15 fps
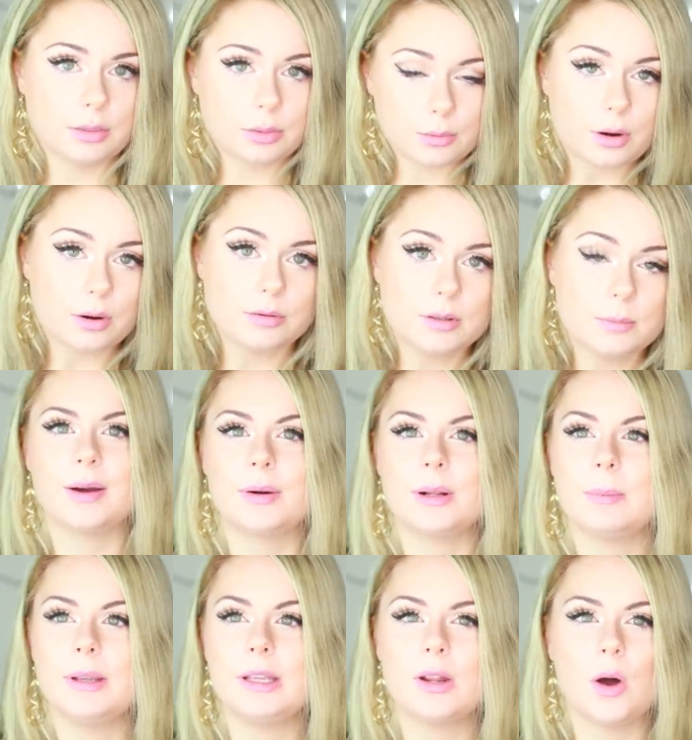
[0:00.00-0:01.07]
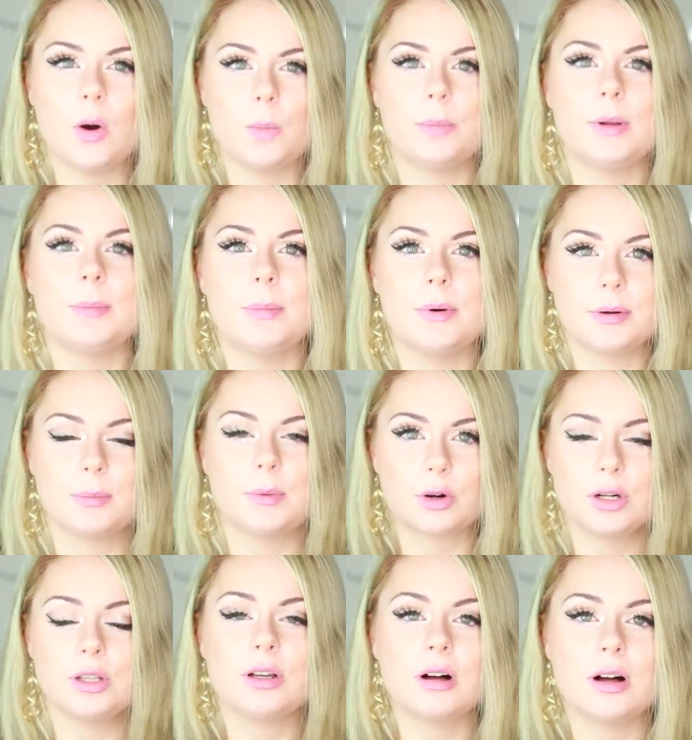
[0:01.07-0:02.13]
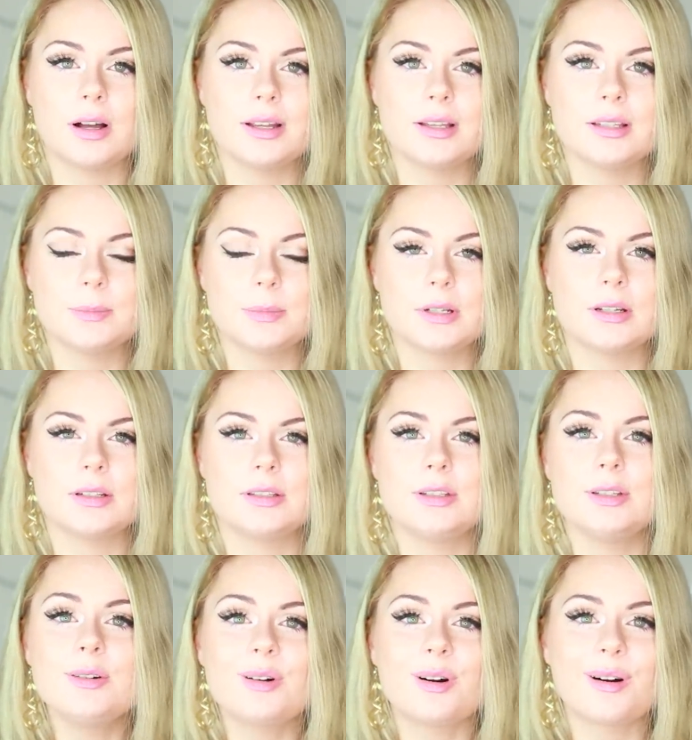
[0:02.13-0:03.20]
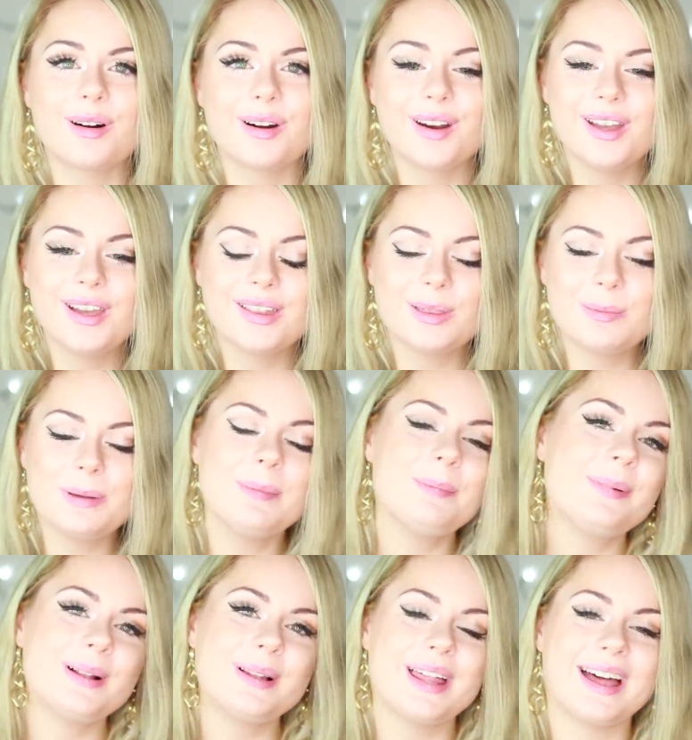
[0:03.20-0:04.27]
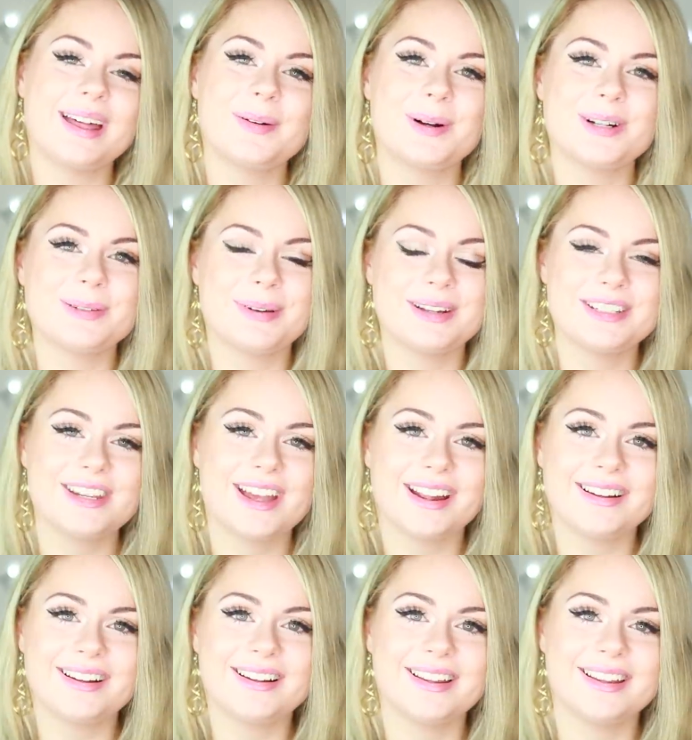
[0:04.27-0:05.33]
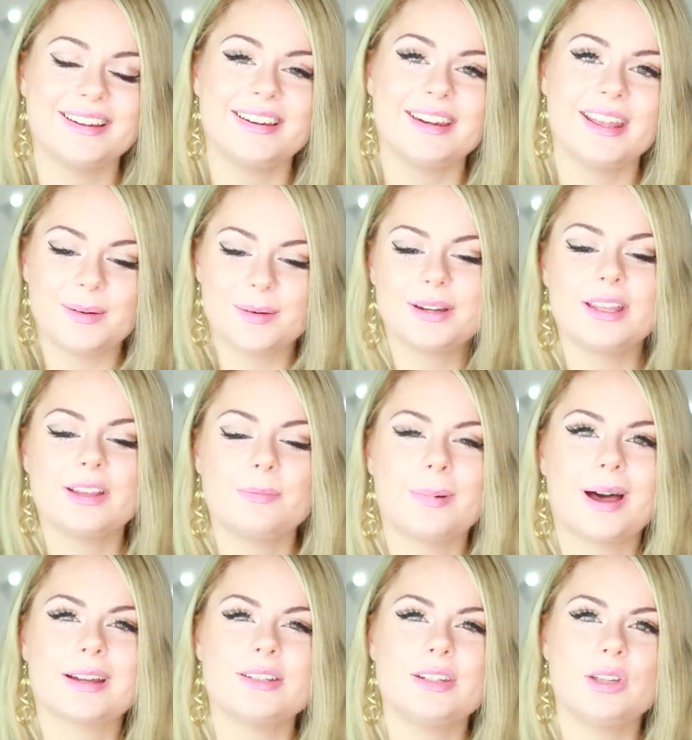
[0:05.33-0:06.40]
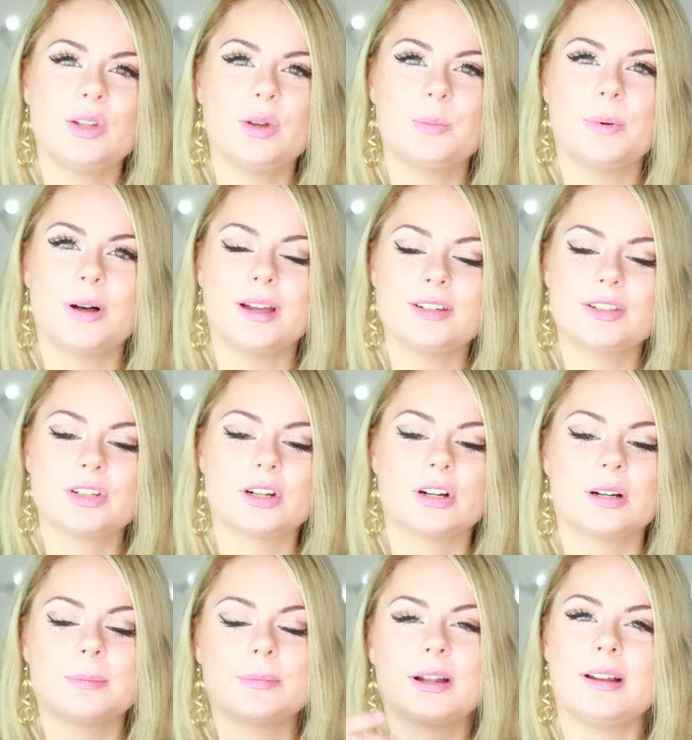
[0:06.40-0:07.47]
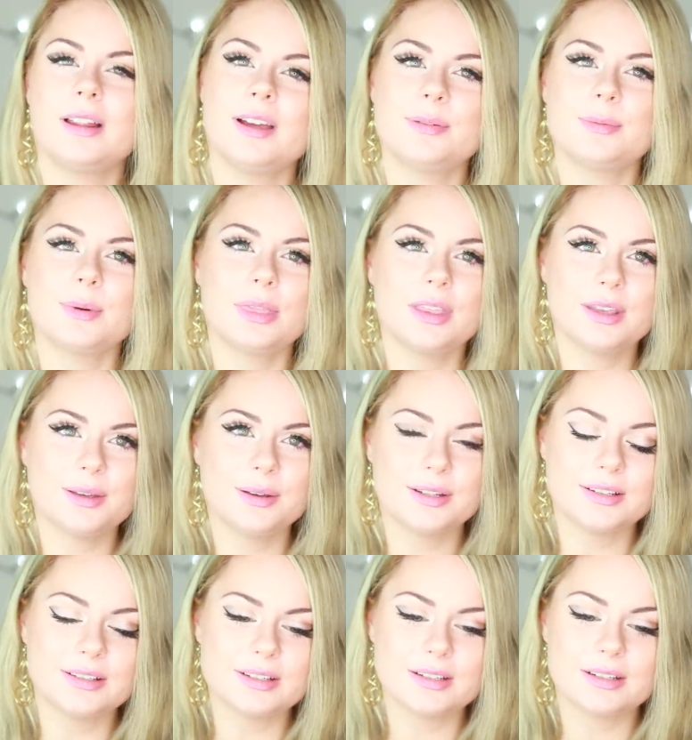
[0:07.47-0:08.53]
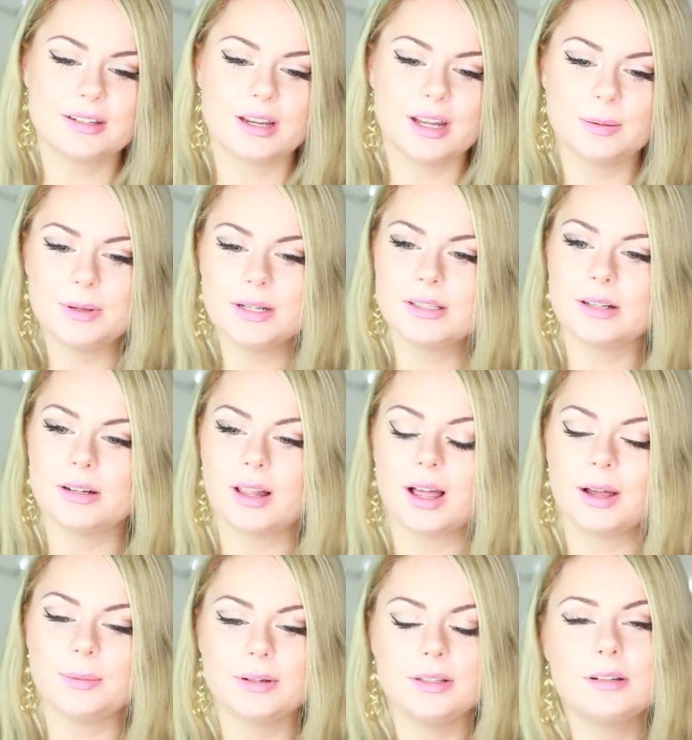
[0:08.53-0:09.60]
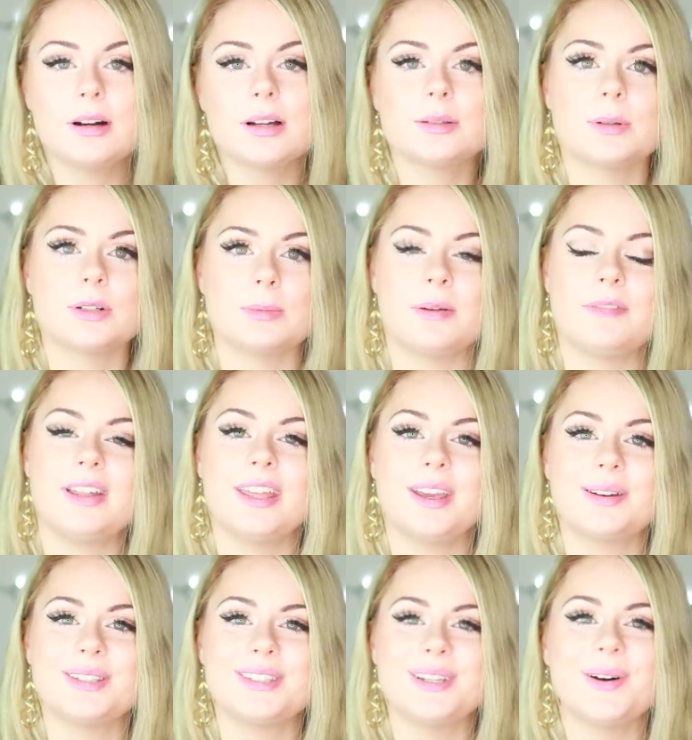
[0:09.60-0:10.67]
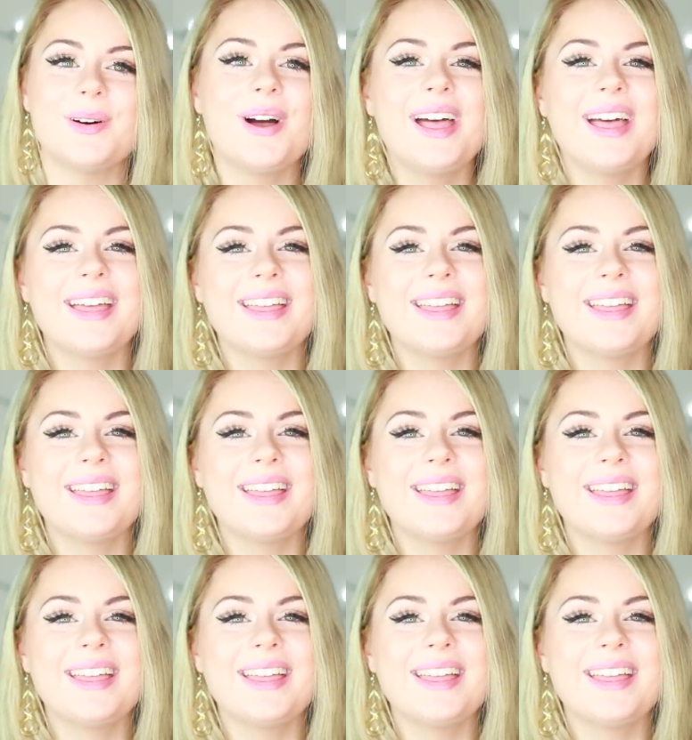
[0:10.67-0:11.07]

your throat. I want to be an open book for you guys, because you are the people that watch my channel, and I want to give back to you by sharing my life with you, and it means a lot when you guys watch my videos. So